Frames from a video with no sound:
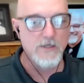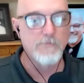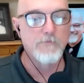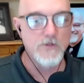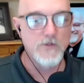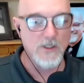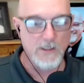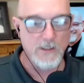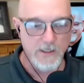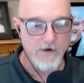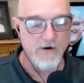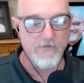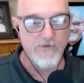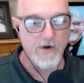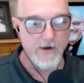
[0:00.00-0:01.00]
to
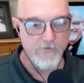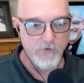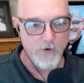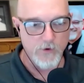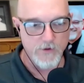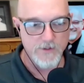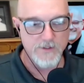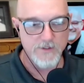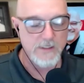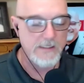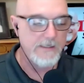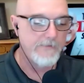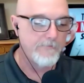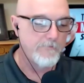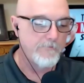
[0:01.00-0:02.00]
clarify, of course,
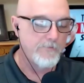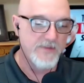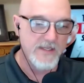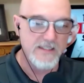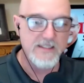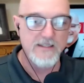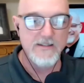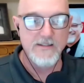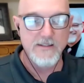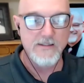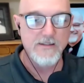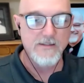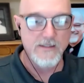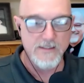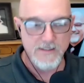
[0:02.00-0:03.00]
this
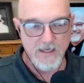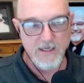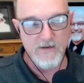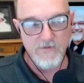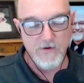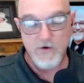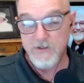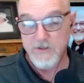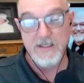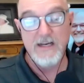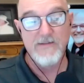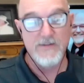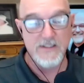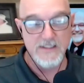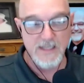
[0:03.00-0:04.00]
is the state of, or it's
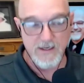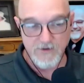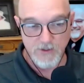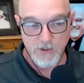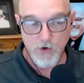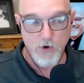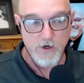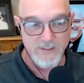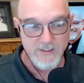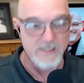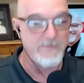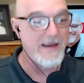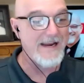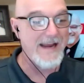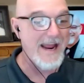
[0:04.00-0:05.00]
not even the state of New York,
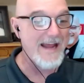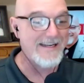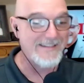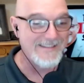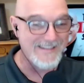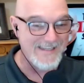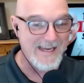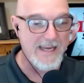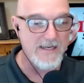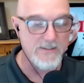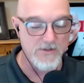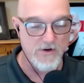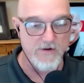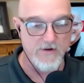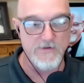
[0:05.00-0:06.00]
it's the Manhattan
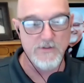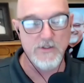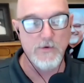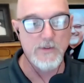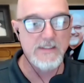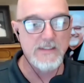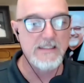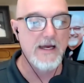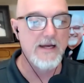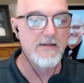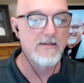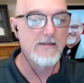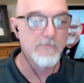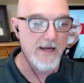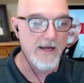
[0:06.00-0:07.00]
DA's office. So it's
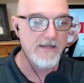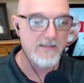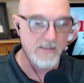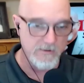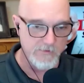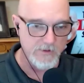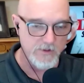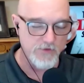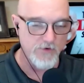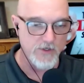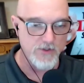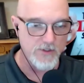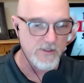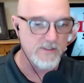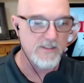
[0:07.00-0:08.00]
not the Biden
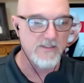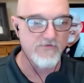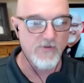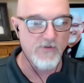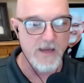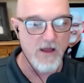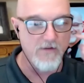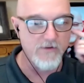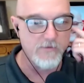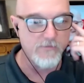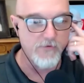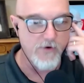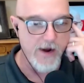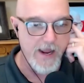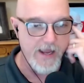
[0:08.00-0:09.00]
administration. This is from
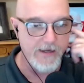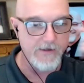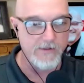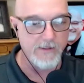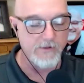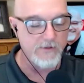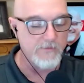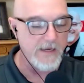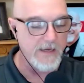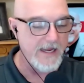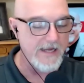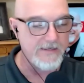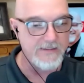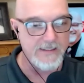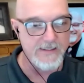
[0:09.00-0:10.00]
Alvin Bragg, you know, in the
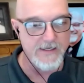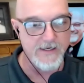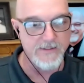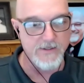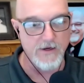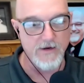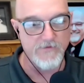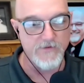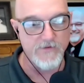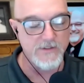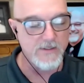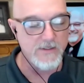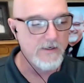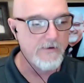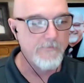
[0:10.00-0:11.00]
Manhattan DA's
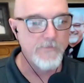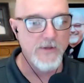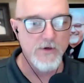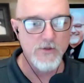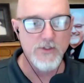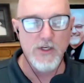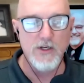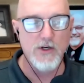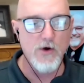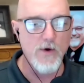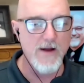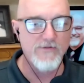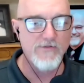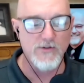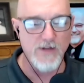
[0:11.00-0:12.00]
office, who's going to
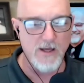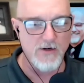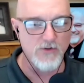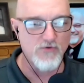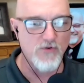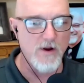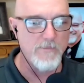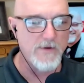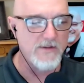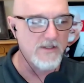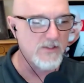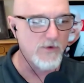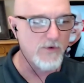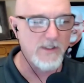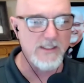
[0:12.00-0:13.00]
go after Donald Trump on
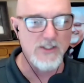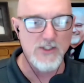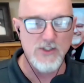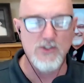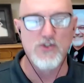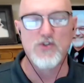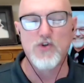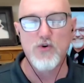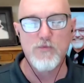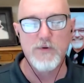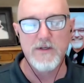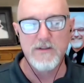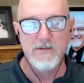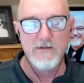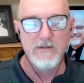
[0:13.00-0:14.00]
this really
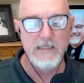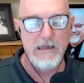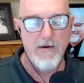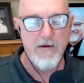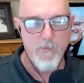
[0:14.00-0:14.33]
stupid